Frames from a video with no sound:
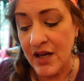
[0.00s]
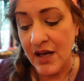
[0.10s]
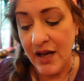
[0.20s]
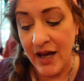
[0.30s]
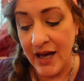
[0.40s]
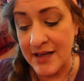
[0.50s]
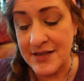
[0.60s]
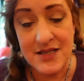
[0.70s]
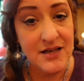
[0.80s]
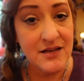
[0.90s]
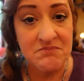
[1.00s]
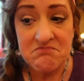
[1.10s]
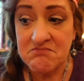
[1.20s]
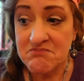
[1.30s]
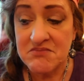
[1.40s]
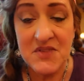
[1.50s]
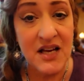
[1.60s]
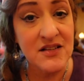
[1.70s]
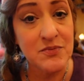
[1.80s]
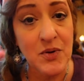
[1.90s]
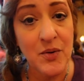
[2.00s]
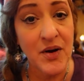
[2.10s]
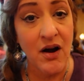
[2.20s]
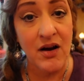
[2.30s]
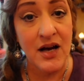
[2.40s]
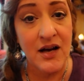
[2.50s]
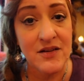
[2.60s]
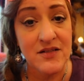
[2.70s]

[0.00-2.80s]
And that's where we are, guys.